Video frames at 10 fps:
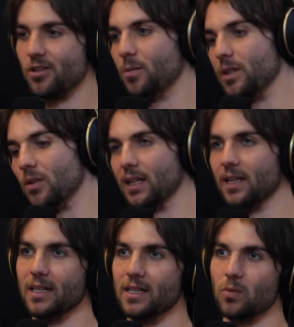I should be doing
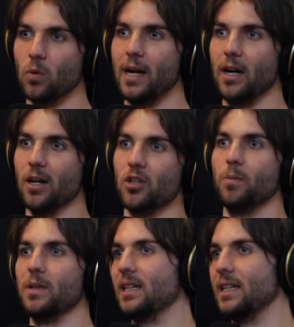it this way, or I
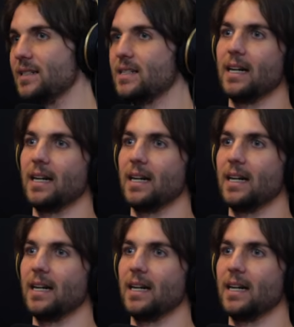should be this